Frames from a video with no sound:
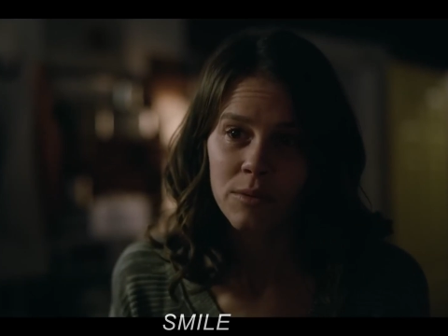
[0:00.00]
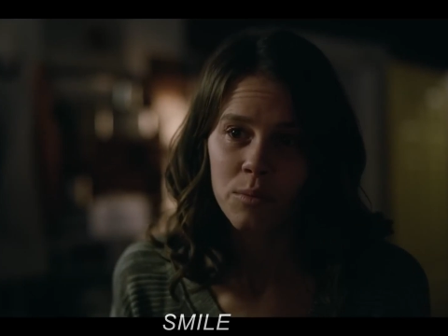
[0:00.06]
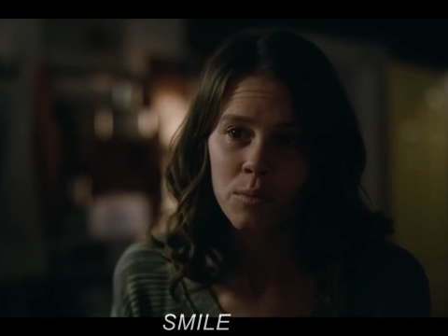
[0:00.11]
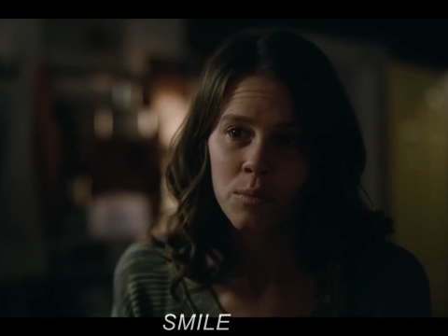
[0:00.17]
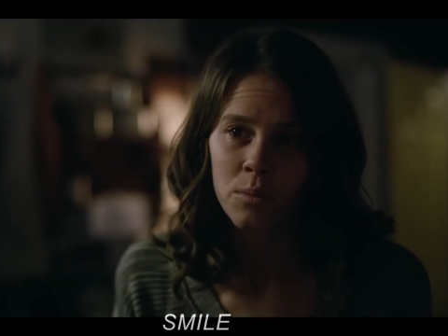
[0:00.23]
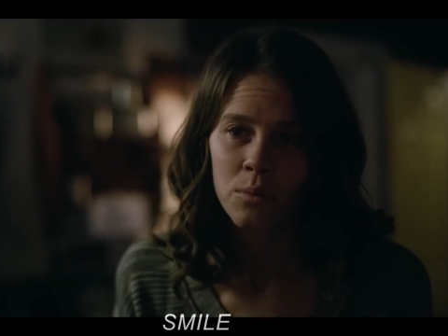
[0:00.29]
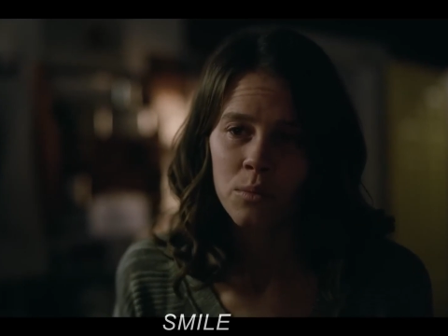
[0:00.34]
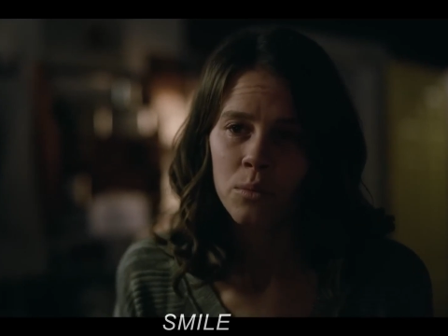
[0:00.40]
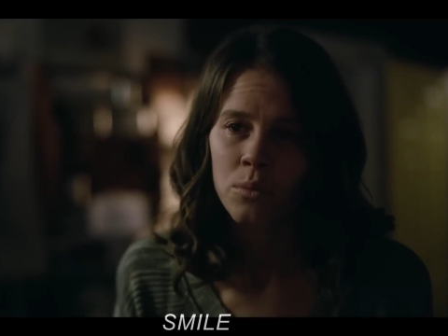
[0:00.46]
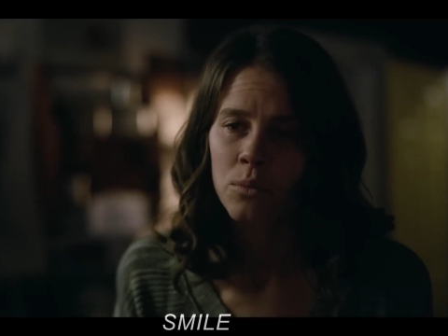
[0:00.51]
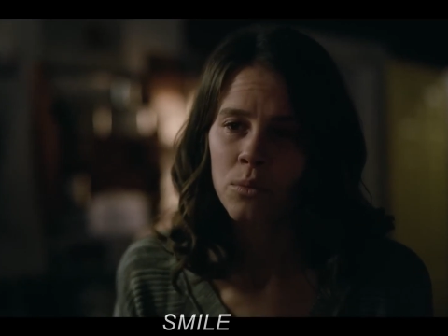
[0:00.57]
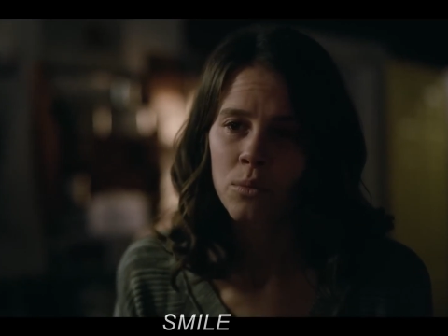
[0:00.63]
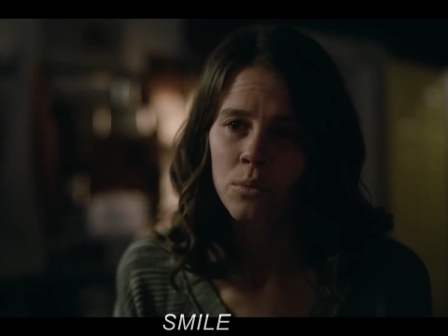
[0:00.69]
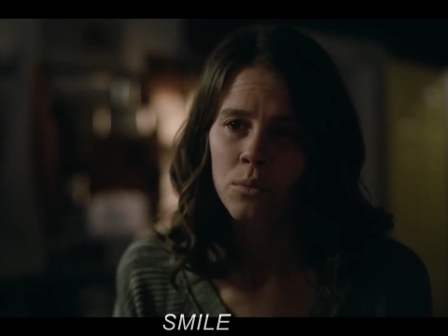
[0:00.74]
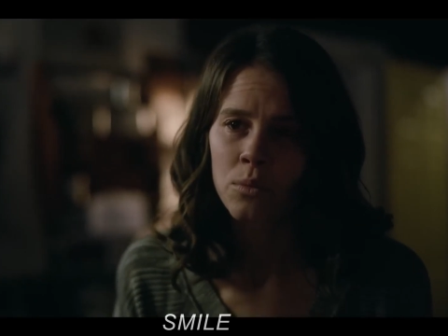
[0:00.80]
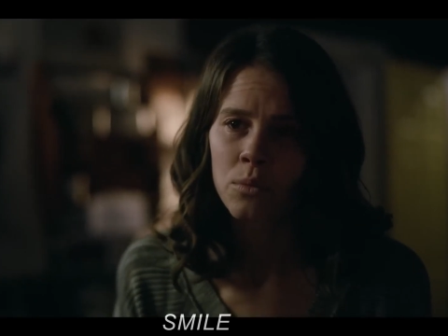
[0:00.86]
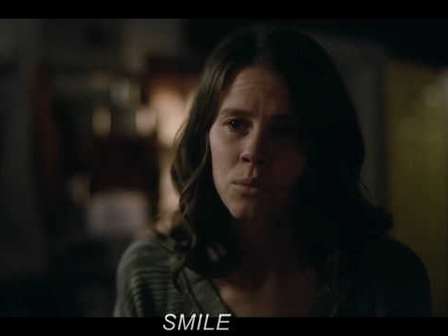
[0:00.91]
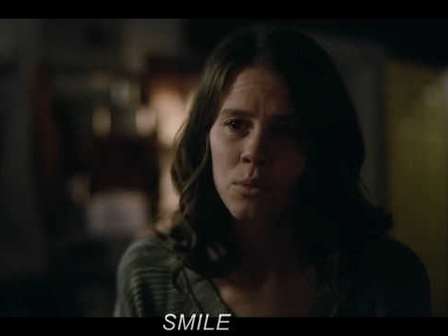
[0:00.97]
similar
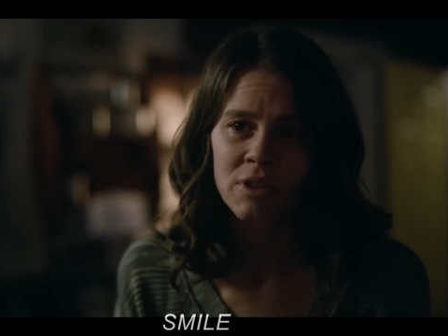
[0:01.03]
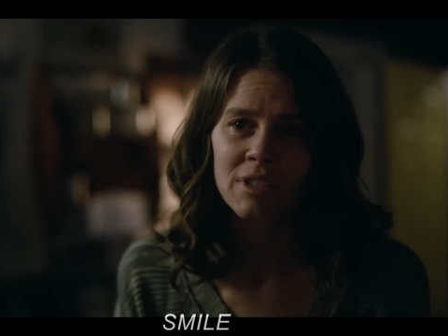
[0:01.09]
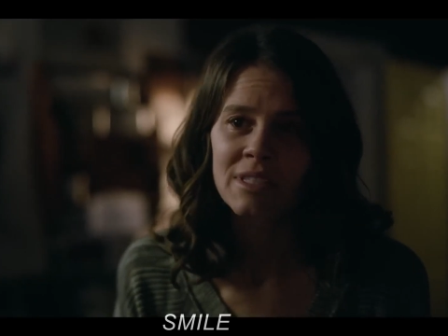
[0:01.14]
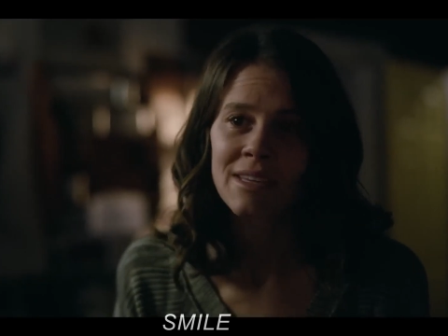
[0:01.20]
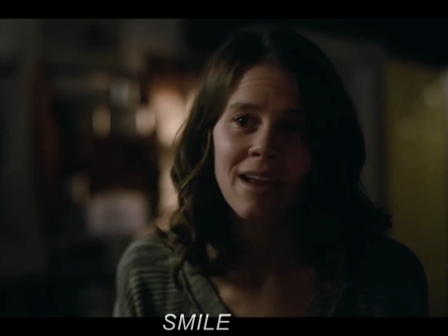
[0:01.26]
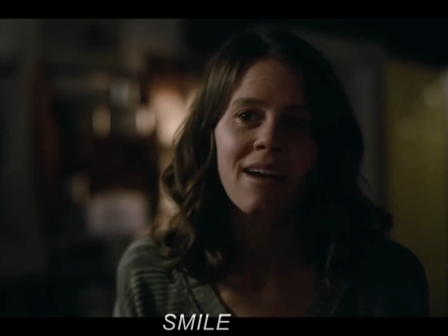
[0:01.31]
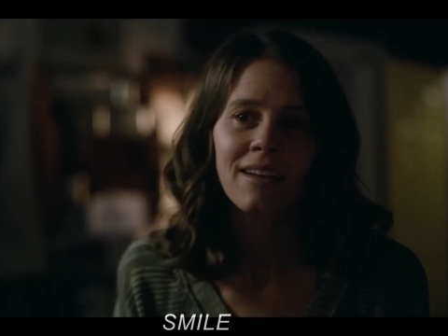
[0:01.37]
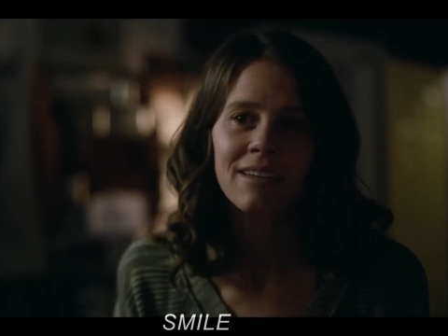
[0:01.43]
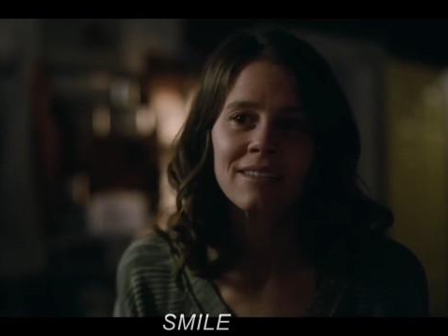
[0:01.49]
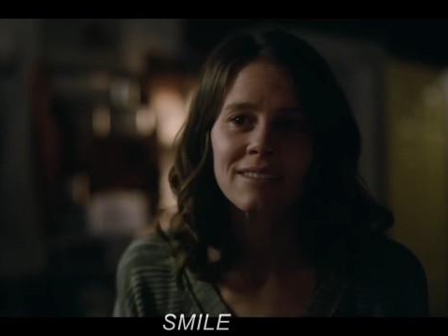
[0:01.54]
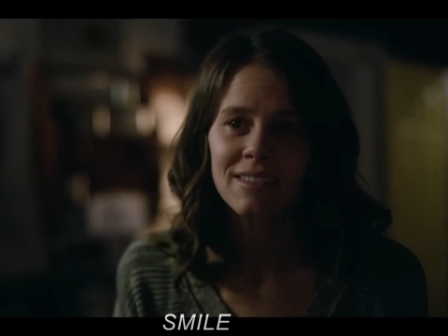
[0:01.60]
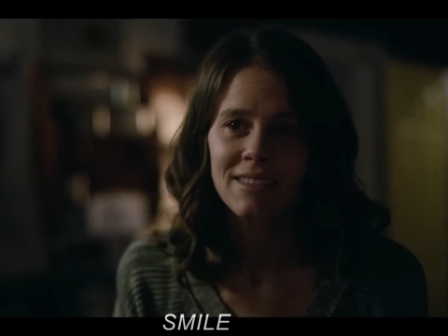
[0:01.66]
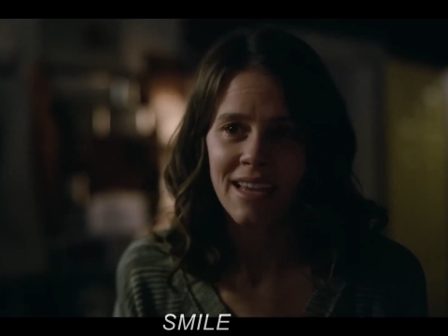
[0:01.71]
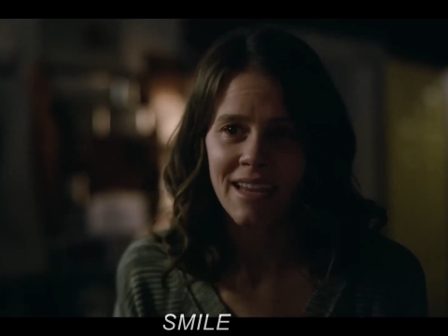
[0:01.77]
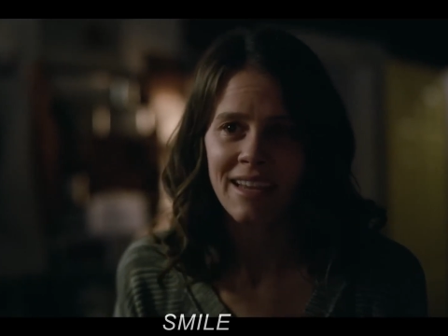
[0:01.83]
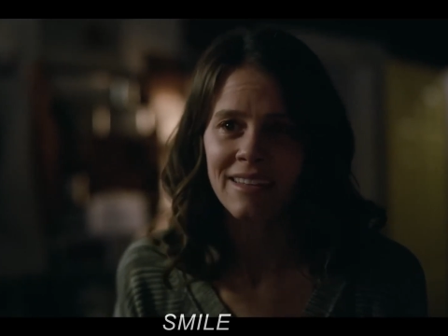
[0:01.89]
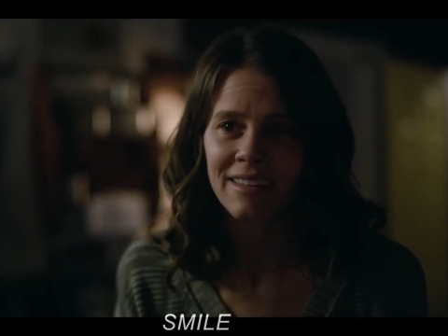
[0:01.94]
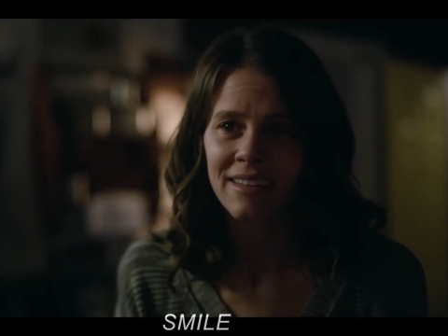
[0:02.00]
occurrences.
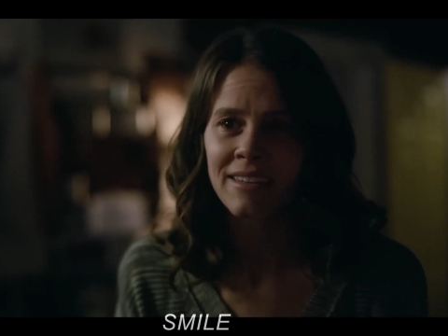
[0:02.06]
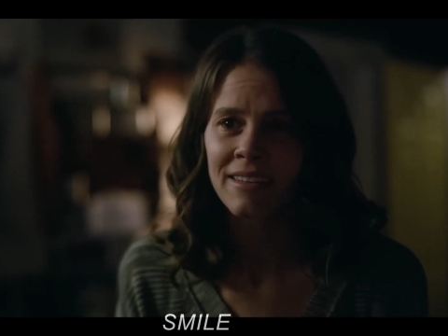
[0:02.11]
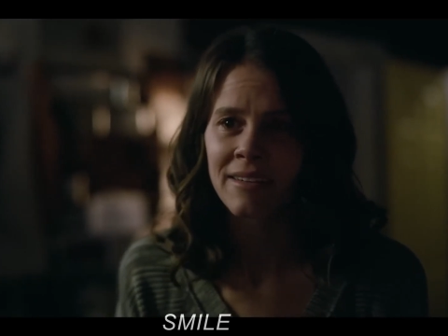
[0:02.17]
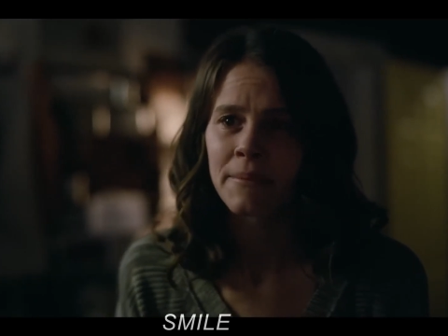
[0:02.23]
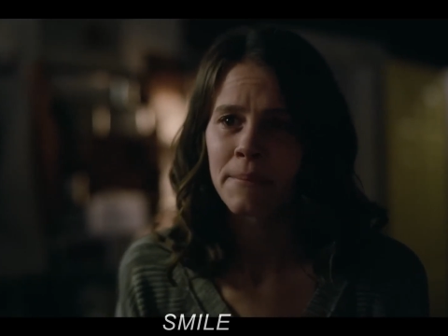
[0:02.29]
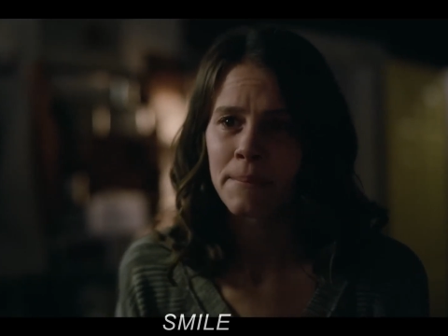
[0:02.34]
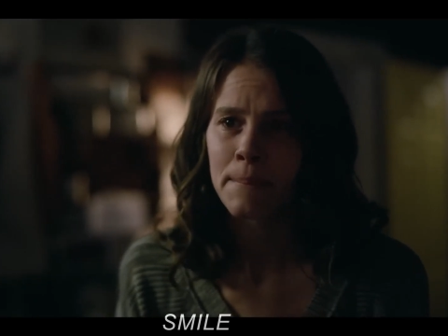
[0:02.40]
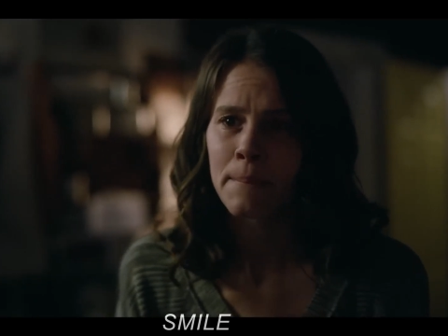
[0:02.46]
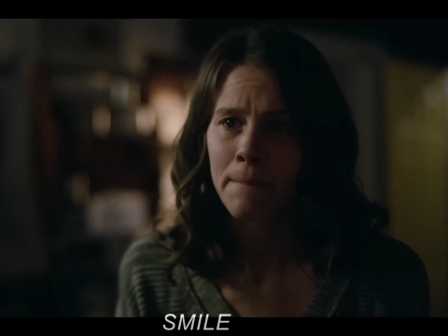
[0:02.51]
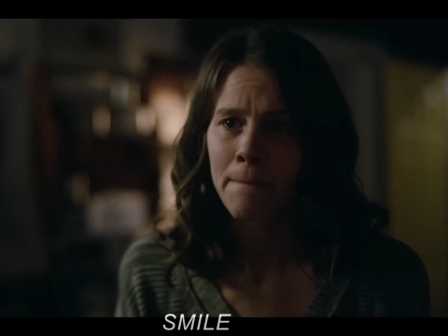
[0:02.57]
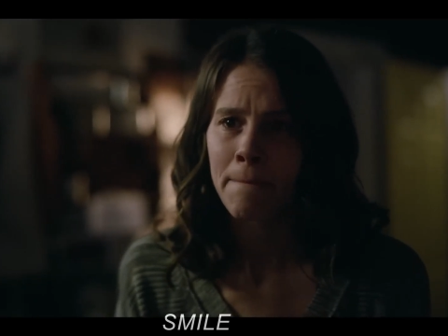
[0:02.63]
Unfortunately, this only